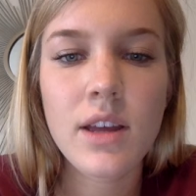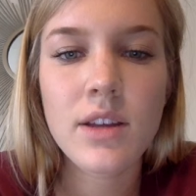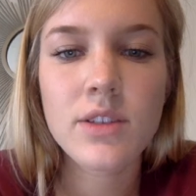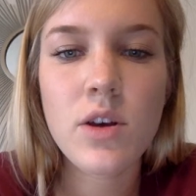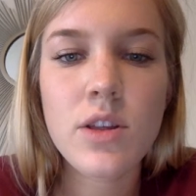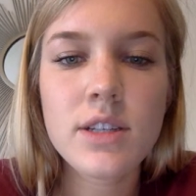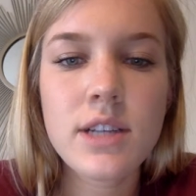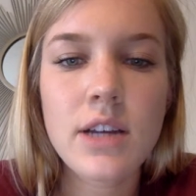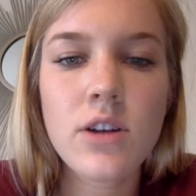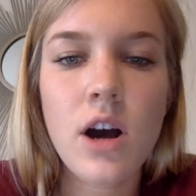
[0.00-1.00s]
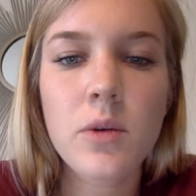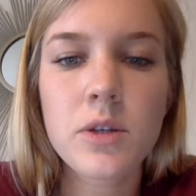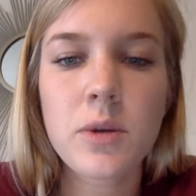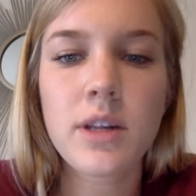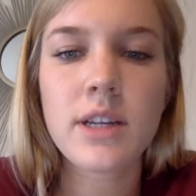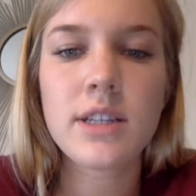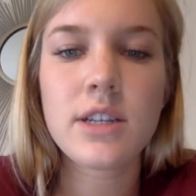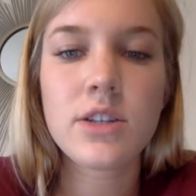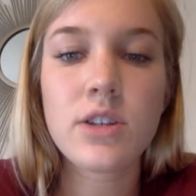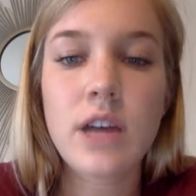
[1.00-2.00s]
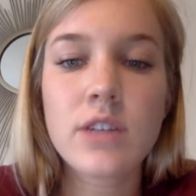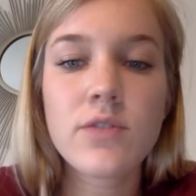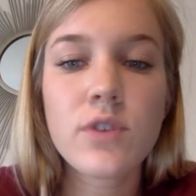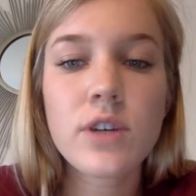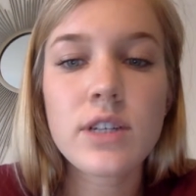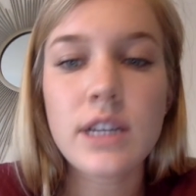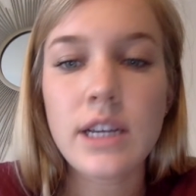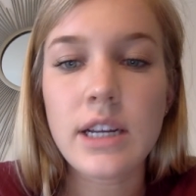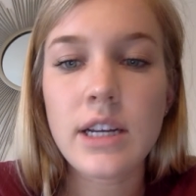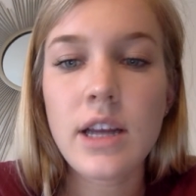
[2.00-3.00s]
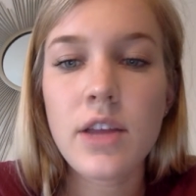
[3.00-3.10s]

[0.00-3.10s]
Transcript: So, this TED Talk was released in 2014.